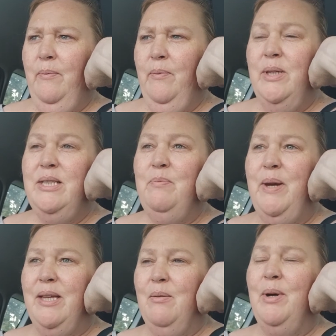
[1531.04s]
Well,
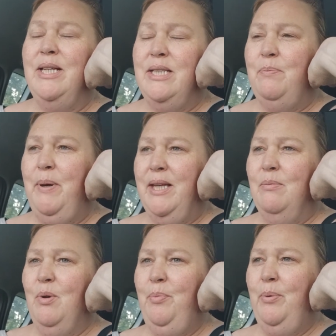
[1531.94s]
I did pick
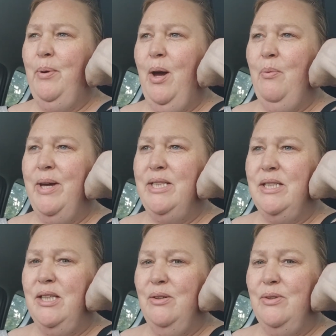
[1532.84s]
them up. I went to
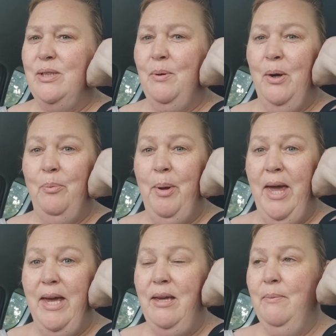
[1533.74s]
Q to go
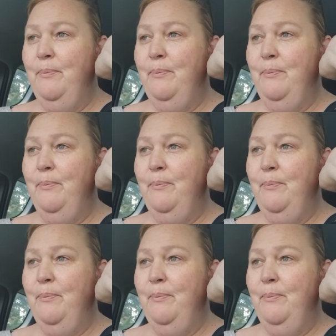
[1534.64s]
pay,